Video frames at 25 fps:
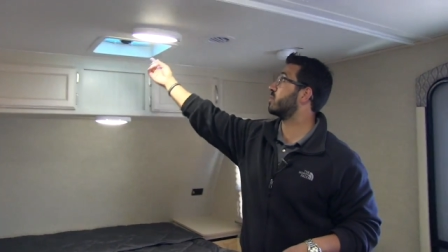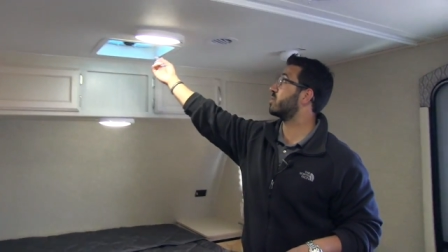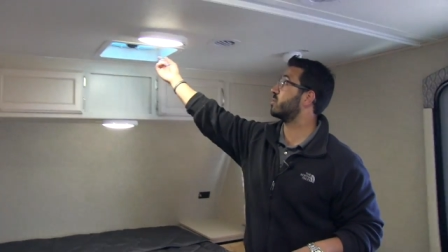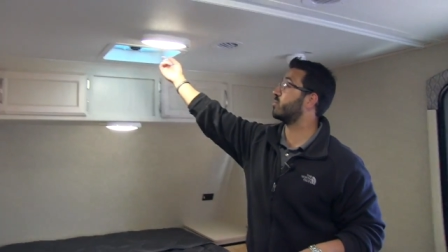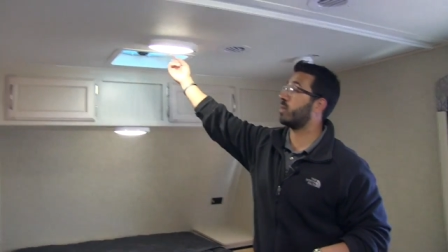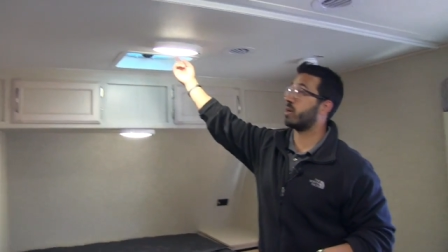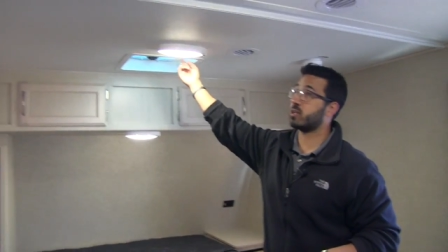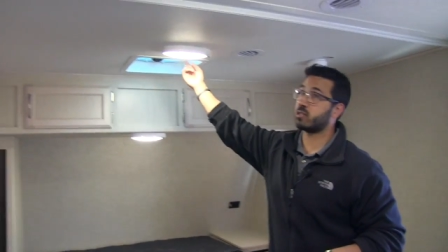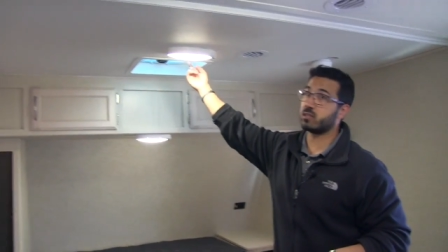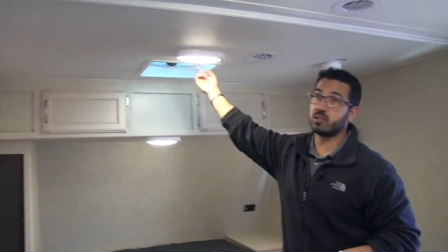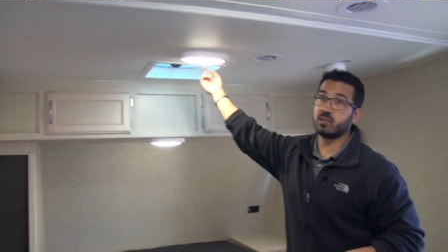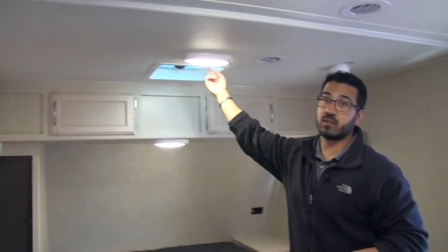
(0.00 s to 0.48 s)

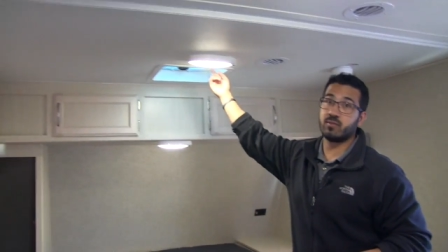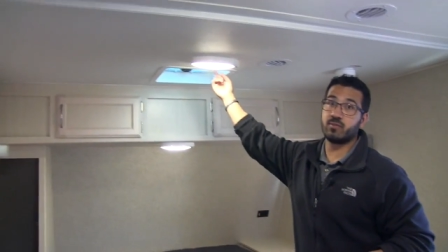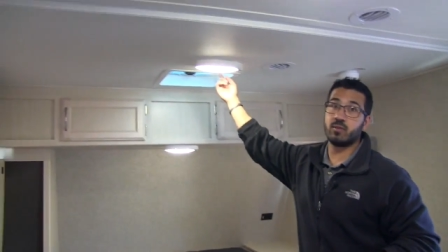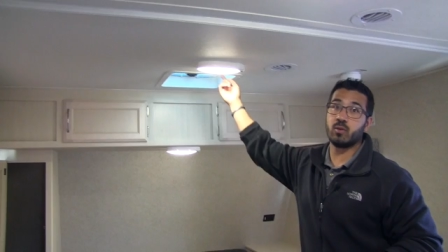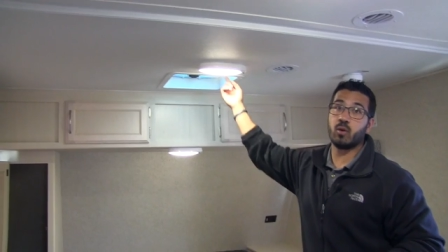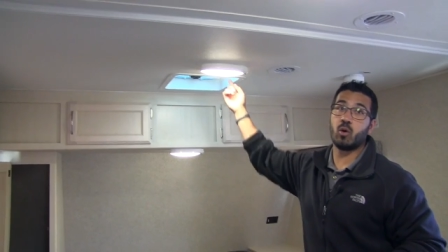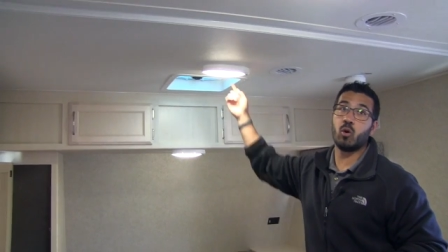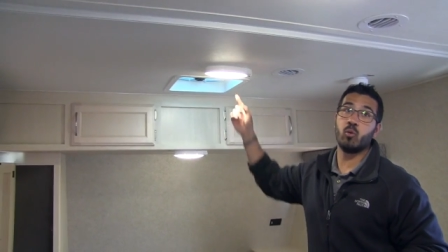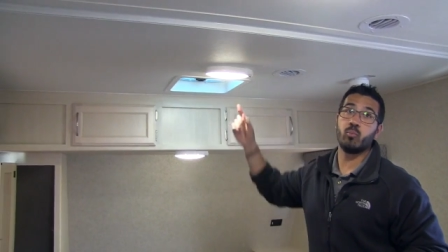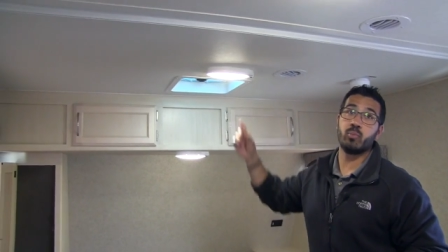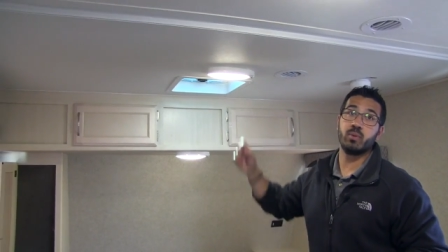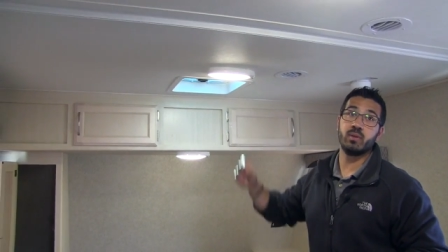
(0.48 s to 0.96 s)
especially if
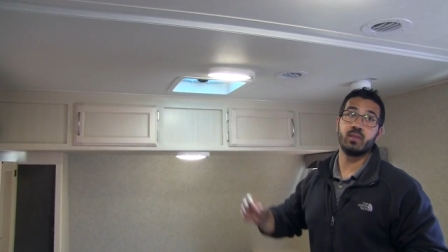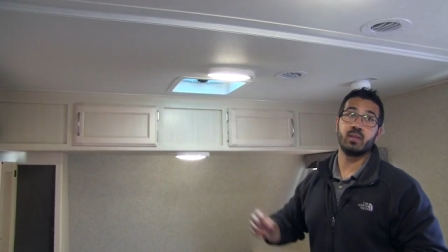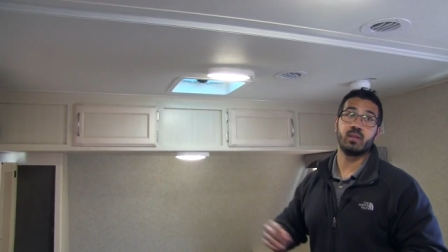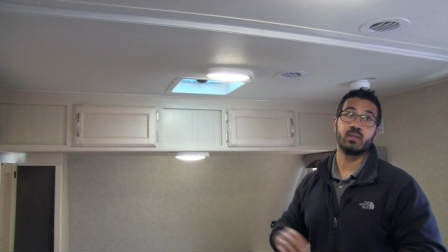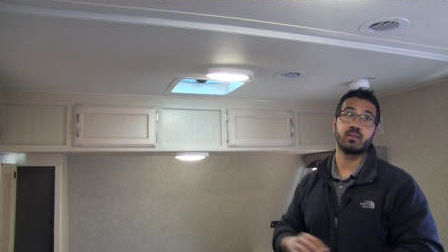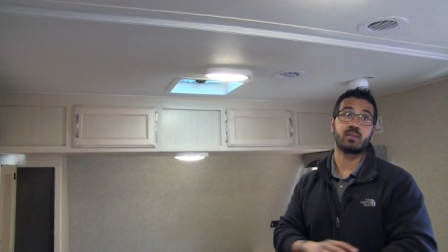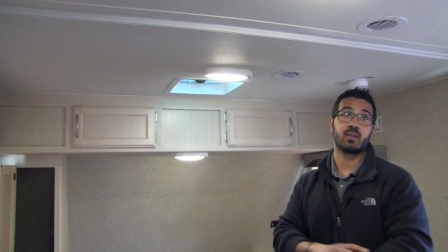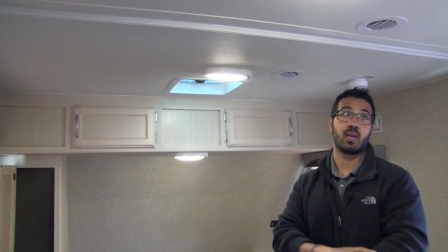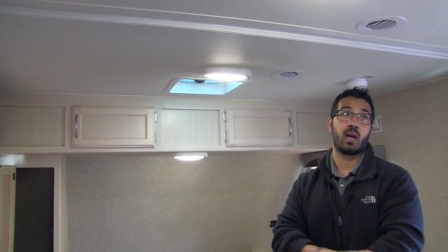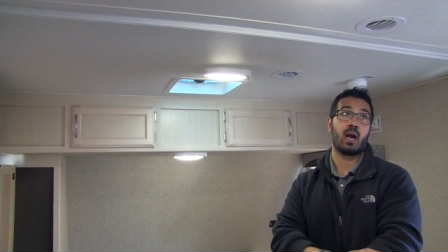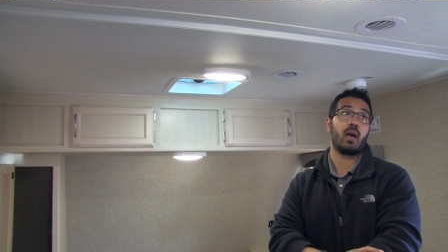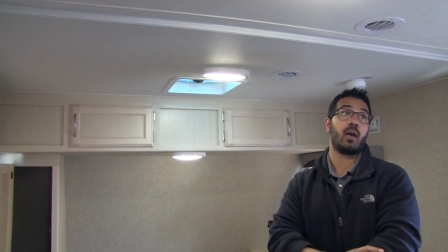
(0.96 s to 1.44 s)
you open
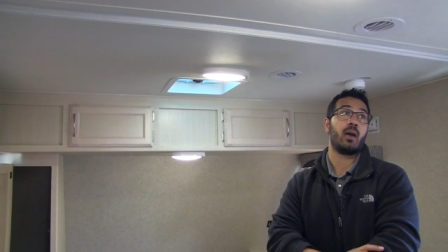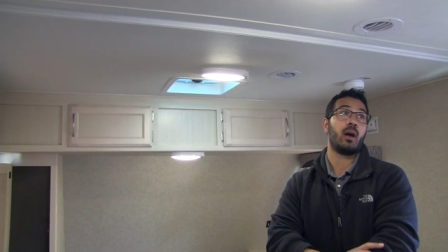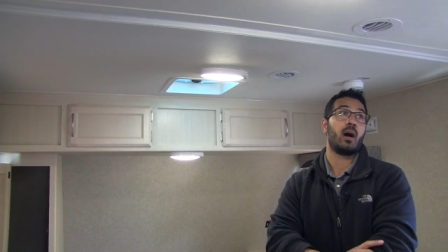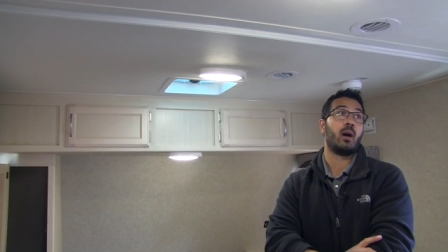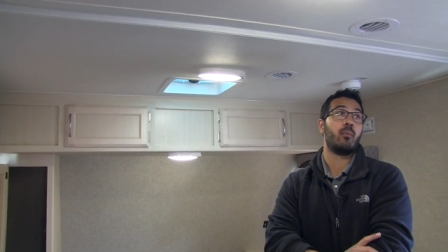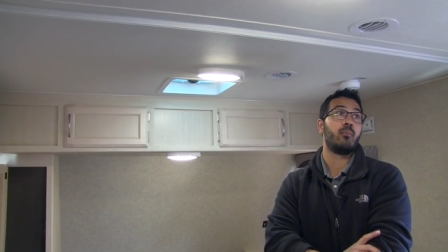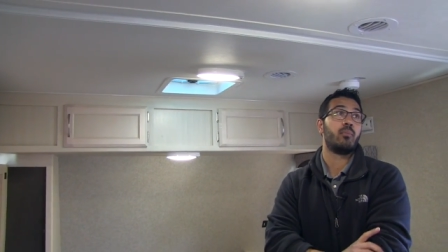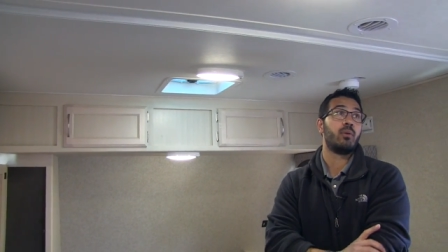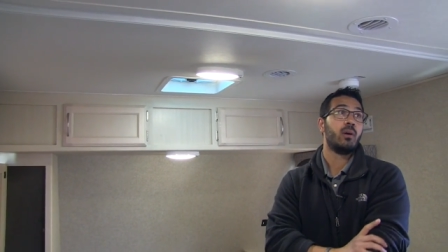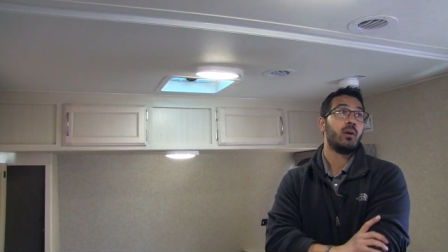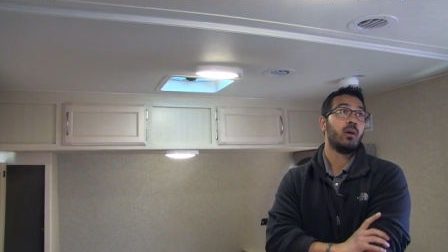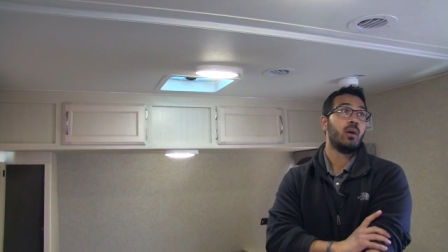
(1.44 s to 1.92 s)
this guy
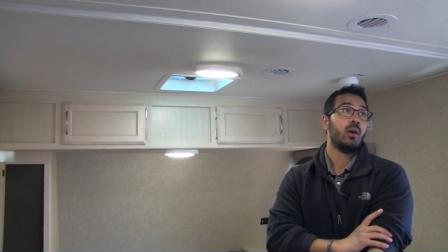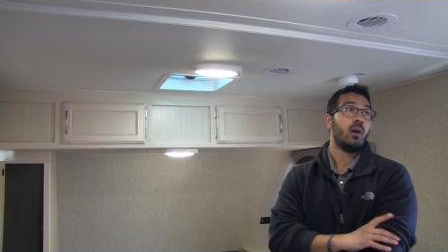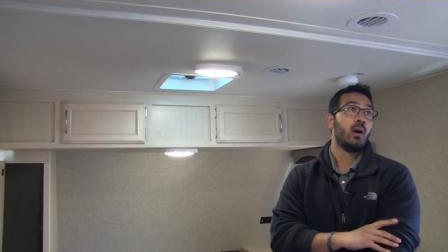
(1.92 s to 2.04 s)
up.